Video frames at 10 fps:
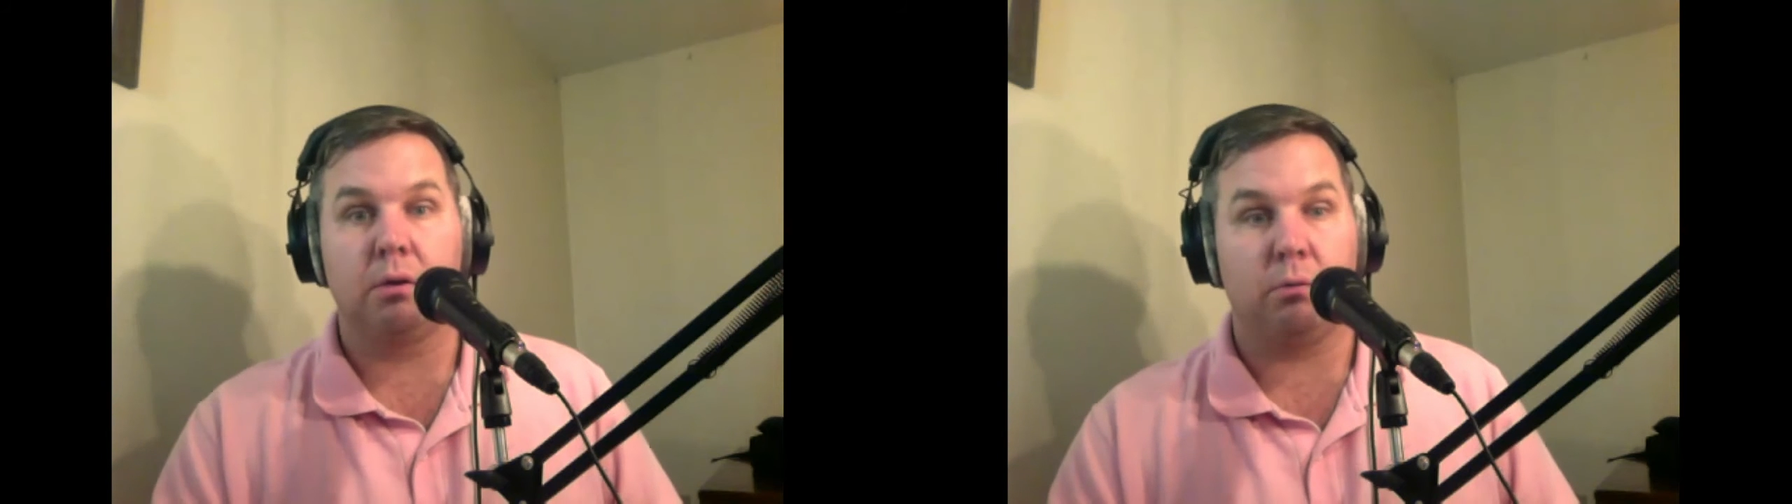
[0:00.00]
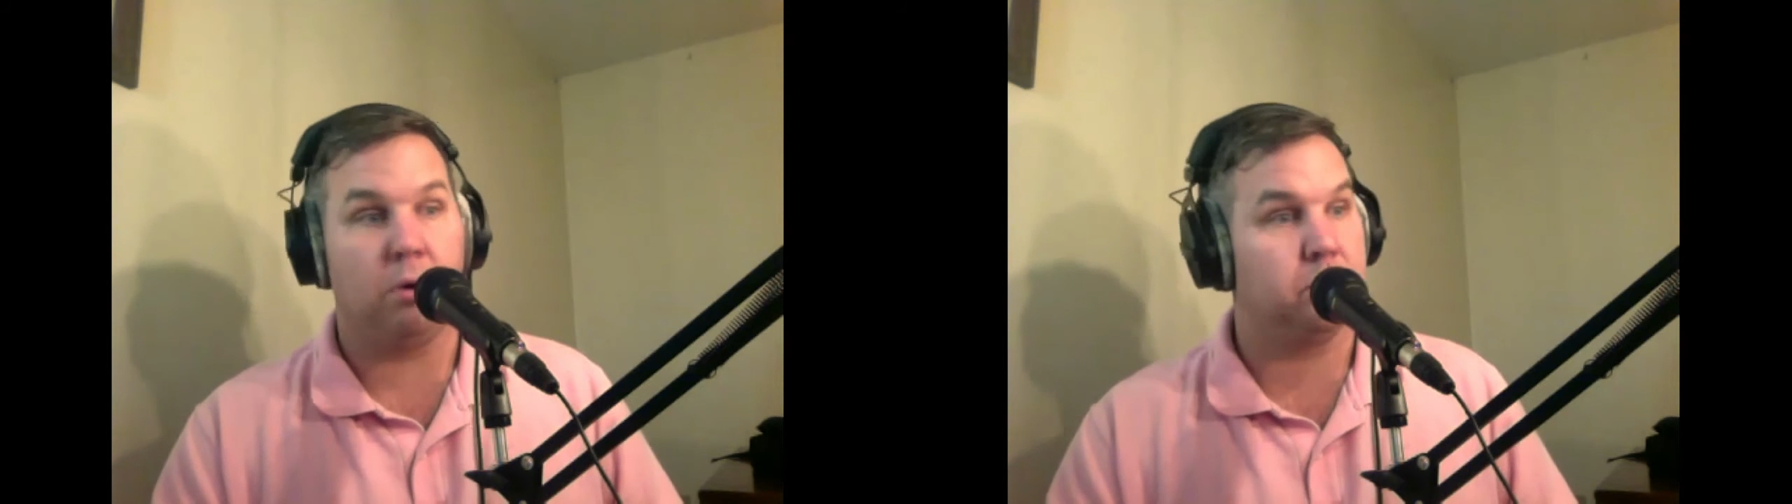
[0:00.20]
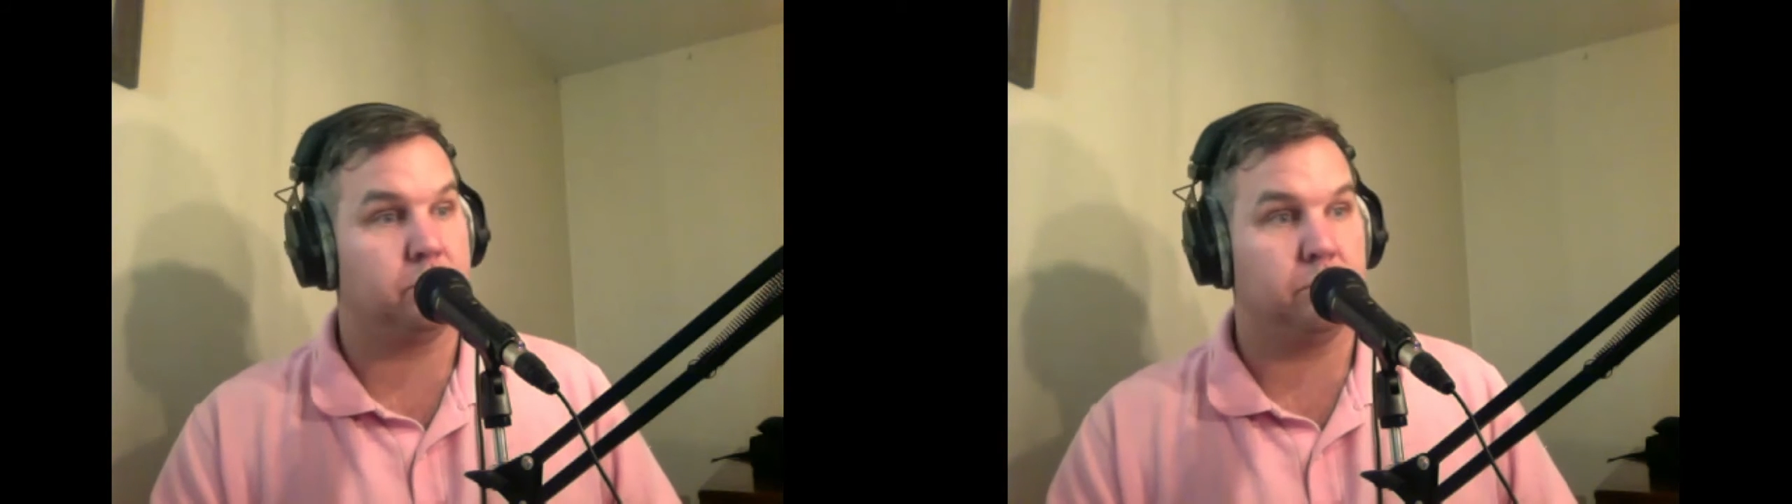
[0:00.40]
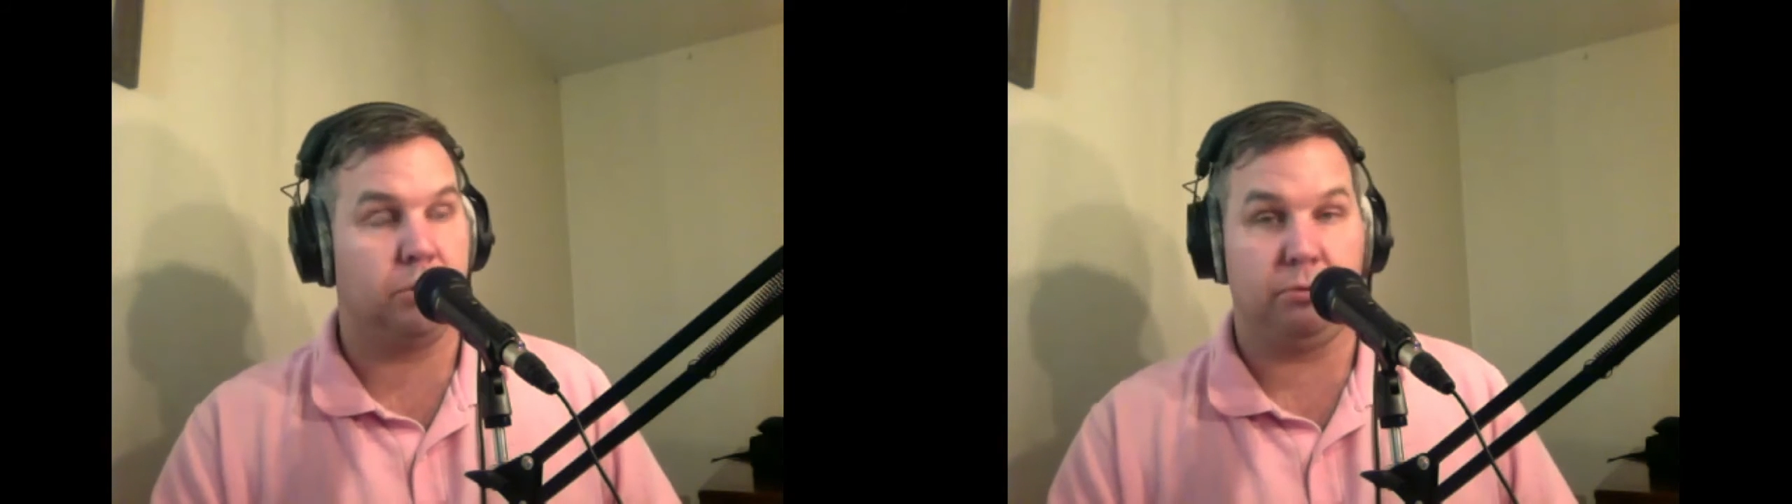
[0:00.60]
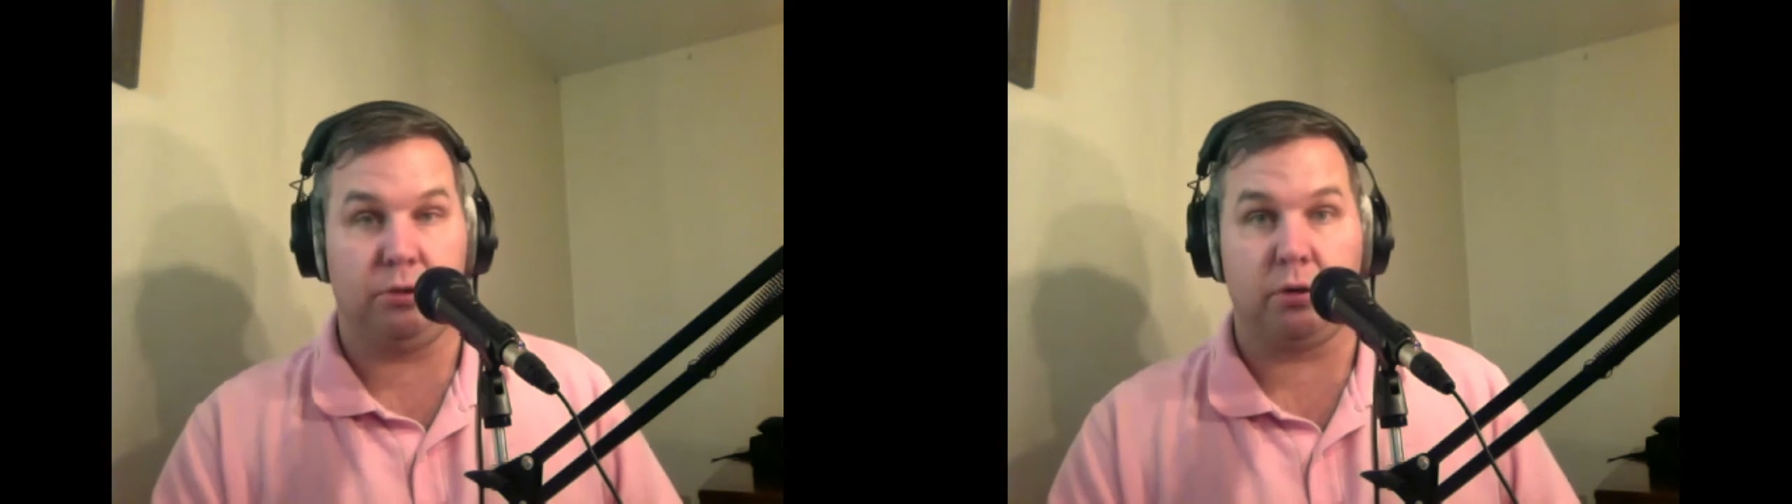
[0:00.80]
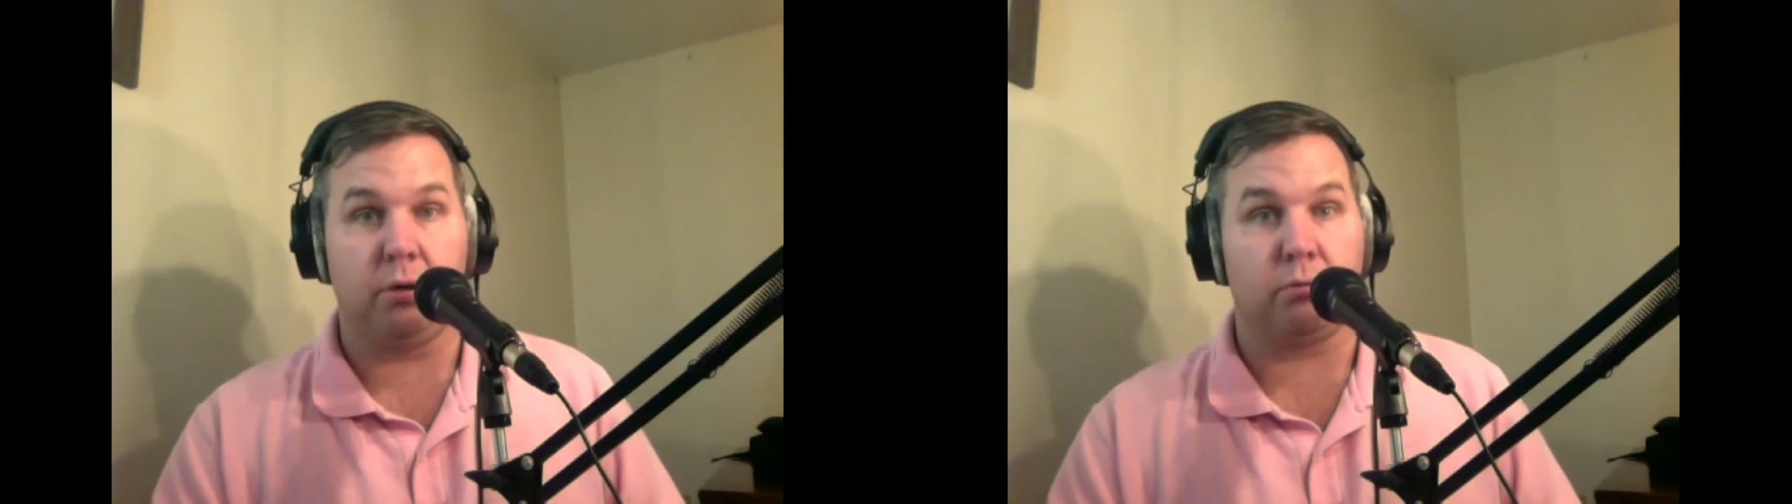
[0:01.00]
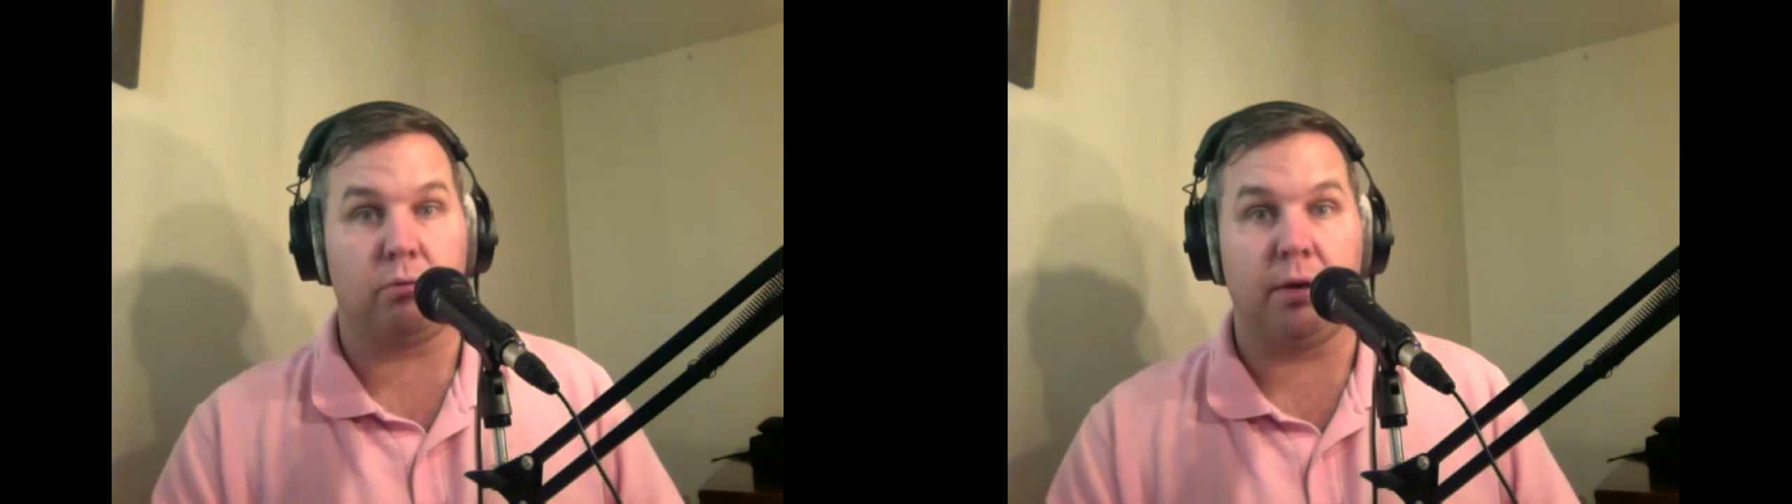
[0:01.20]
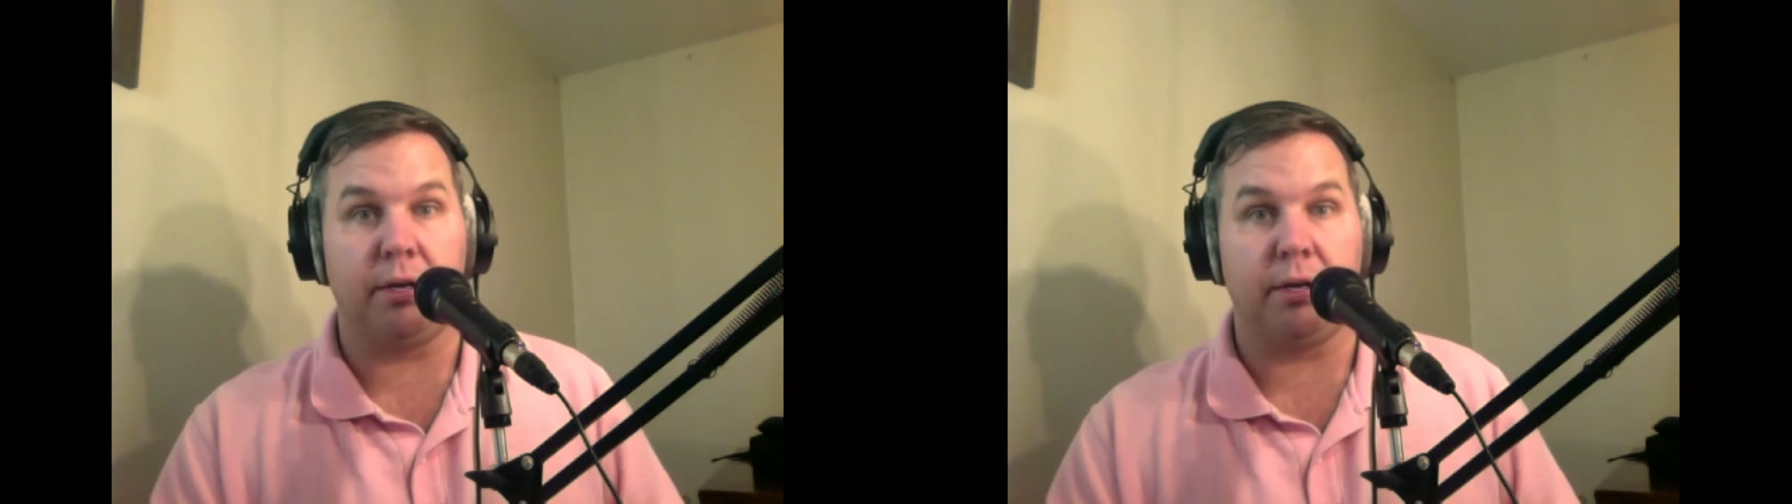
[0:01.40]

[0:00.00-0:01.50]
well, you're going to run